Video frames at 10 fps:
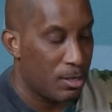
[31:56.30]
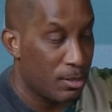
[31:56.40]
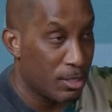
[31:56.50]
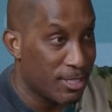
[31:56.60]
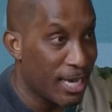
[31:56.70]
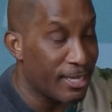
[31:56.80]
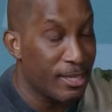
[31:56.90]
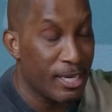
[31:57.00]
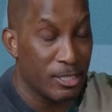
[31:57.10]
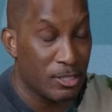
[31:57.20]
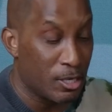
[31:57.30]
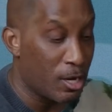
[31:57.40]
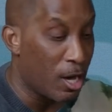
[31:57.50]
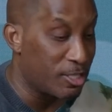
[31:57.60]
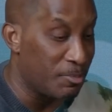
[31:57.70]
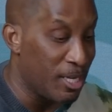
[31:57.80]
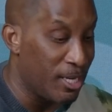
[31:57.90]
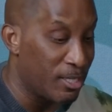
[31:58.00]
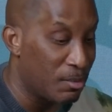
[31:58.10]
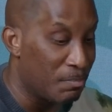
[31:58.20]
The second thing it's going to cost me
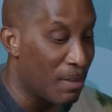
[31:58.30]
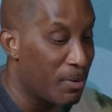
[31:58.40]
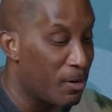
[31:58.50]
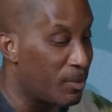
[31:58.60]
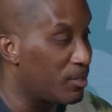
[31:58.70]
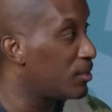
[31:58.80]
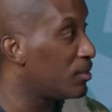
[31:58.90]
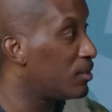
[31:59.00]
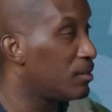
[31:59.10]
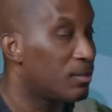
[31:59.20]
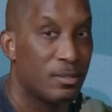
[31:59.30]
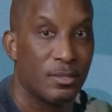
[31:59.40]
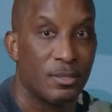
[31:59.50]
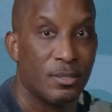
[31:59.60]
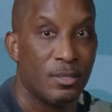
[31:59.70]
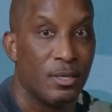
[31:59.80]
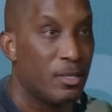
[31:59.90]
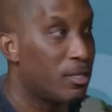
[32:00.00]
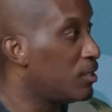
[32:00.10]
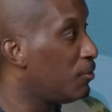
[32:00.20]
is my purpose.
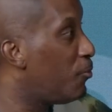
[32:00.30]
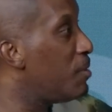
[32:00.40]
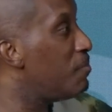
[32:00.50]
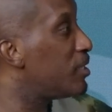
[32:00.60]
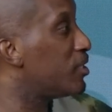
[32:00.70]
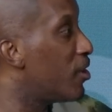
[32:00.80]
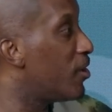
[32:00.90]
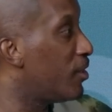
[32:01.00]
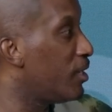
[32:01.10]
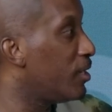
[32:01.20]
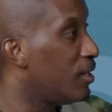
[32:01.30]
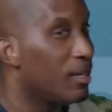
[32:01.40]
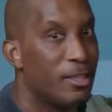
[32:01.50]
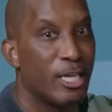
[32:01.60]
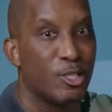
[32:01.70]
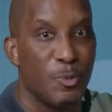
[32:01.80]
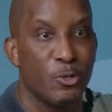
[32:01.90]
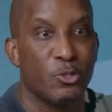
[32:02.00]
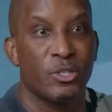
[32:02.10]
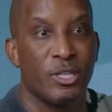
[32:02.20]
Because if we mentioned earlier that
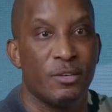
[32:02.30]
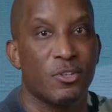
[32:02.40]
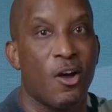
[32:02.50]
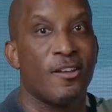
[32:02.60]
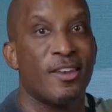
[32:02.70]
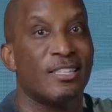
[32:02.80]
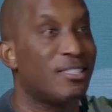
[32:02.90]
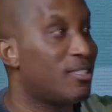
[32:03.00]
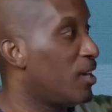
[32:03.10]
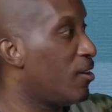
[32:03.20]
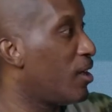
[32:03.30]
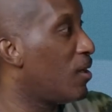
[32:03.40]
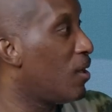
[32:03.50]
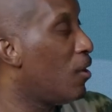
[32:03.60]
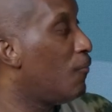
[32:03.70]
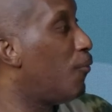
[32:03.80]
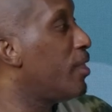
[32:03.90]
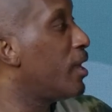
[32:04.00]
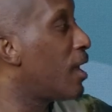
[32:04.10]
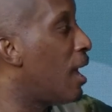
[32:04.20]
spiritual gifts are necessary for
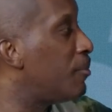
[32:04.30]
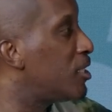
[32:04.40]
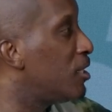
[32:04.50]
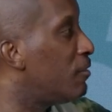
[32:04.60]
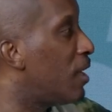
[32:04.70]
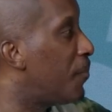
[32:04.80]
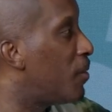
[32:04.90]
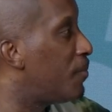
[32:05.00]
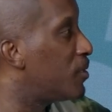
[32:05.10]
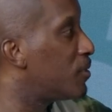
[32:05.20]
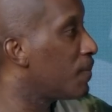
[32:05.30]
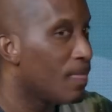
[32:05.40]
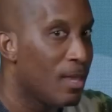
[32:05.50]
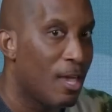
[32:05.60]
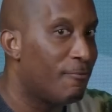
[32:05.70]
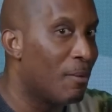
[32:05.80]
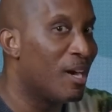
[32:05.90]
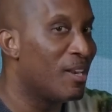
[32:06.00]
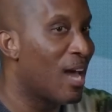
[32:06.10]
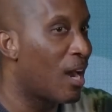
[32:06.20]
the accomplishment of our purpose. Right. If I'm
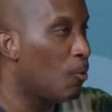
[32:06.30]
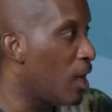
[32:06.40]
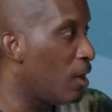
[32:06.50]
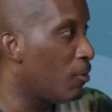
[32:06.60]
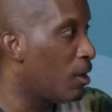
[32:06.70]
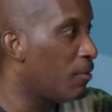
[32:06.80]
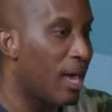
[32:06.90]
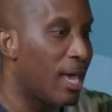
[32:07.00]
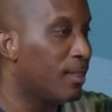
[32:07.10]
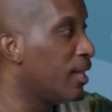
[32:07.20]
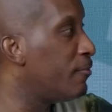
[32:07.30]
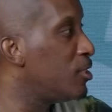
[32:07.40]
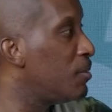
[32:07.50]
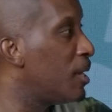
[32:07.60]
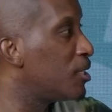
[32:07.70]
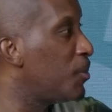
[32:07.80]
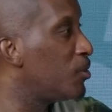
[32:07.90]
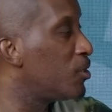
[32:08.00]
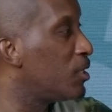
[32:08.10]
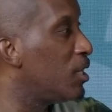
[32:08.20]
not aware of and leveraging my
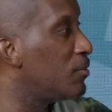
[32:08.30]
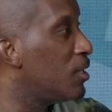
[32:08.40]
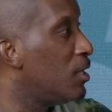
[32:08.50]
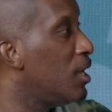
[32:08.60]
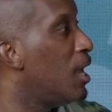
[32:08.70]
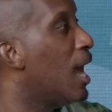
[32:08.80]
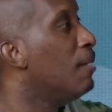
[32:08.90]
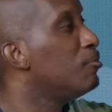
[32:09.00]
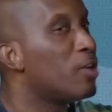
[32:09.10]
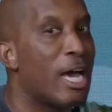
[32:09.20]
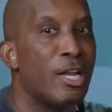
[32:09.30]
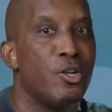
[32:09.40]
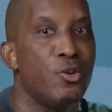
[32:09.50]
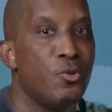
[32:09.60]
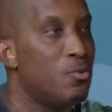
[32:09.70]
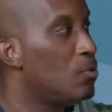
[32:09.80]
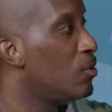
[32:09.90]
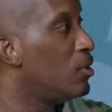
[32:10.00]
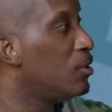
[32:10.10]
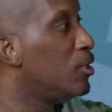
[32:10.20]
spiritual gifts, I'm trying to do
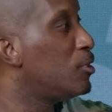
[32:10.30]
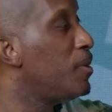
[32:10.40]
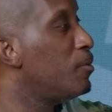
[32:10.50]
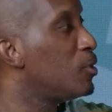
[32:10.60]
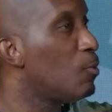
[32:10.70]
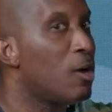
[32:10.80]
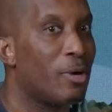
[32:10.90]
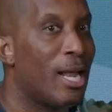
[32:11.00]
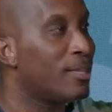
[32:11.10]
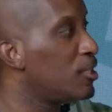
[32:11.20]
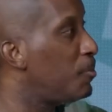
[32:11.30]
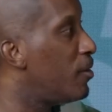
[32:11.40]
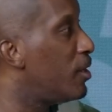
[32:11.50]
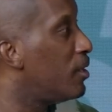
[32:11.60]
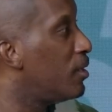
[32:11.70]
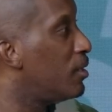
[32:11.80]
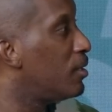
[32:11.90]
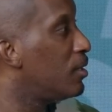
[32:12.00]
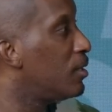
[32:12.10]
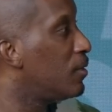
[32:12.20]
the Spirit's work without the Spirit.
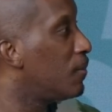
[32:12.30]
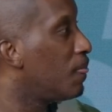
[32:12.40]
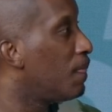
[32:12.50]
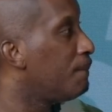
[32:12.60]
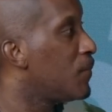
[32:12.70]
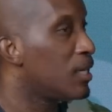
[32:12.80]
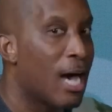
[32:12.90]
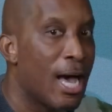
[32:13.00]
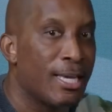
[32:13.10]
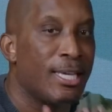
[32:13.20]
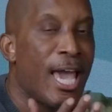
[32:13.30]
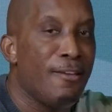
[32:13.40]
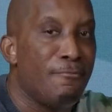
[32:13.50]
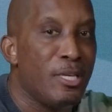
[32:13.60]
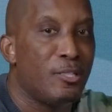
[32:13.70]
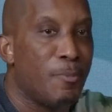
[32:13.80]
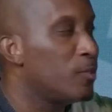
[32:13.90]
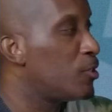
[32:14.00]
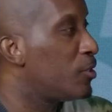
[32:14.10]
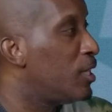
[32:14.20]
God gave me
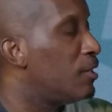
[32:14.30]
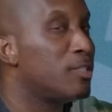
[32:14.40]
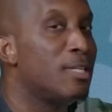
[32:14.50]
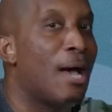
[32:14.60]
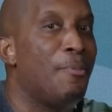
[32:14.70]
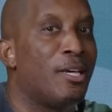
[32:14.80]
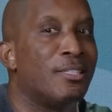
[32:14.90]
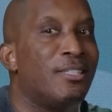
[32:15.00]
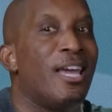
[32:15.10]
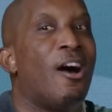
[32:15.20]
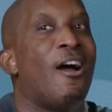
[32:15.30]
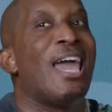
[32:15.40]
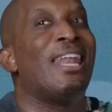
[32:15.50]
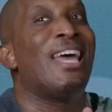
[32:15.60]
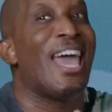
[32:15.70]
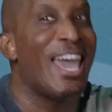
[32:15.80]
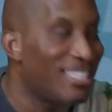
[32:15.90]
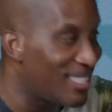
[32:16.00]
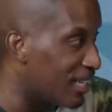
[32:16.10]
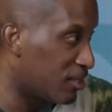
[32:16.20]
spiritual gifts not because they are an
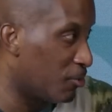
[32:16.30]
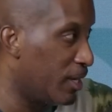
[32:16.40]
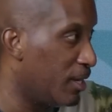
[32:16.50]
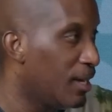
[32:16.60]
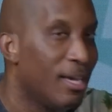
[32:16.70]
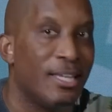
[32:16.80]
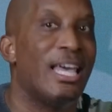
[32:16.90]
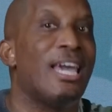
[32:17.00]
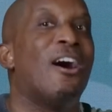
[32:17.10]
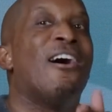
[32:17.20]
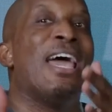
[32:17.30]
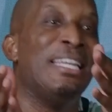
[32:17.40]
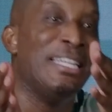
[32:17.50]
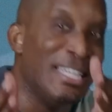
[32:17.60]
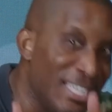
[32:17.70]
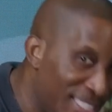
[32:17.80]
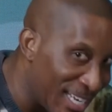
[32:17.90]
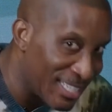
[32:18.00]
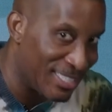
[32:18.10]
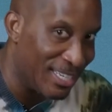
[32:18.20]
accessory. They are a
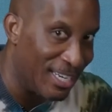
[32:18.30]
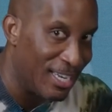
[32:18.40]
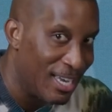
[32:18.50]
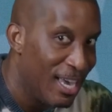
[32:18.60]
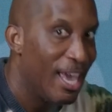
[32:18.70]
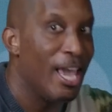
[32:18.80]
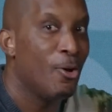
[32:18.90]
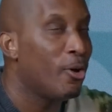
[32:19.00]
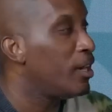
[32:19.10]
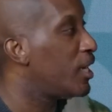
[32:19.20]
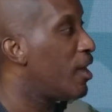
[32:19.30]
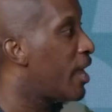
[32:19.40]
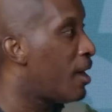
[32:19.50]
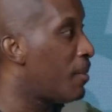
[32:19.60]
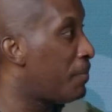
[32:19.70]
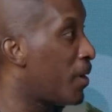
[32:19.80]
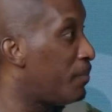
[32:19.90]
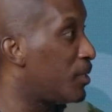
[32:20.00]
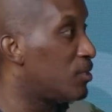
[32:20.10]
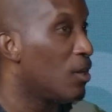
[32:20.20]
necessity in order to carry out my
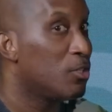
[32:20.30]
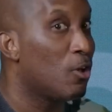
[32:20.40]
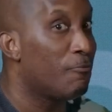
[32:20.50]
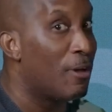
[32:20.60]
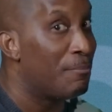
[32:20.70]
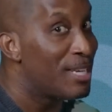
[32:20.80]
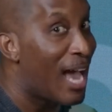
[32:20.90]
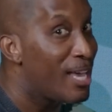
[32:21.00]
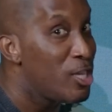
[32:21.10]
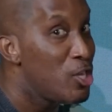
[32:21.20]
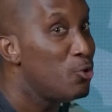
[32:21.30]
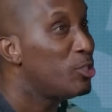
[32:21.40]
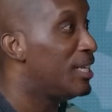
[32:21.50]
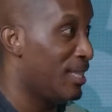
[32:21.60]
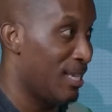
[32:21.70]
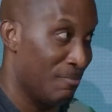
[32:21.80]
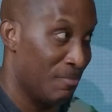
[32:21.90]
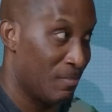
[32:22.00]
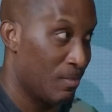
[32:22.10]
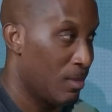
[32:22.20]
purpose. So if I'm not using them,
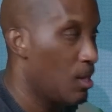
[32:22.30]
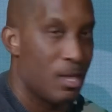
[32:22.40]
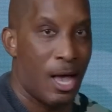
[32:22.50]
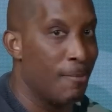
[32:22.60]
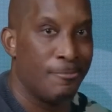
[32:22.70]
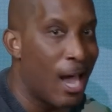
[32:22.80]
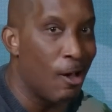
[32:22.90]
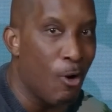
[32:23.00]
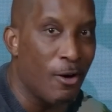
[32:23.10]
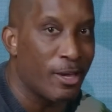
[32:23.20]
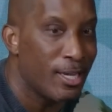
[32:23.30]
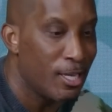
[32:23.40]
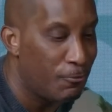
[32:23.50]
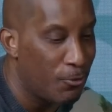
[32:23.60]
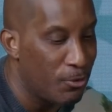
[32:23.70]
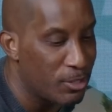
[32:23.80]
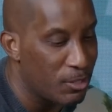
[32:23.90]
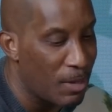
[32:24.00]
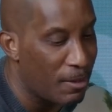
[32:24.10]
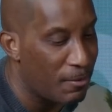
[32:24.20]
I'm not walking in the fullness
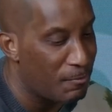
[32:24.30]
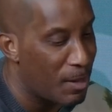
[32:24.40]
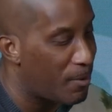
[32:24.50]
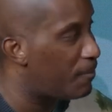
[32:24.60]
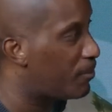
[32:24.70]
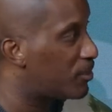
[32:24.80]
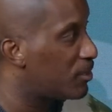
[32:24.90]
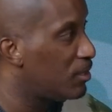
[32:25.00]
of my purpose.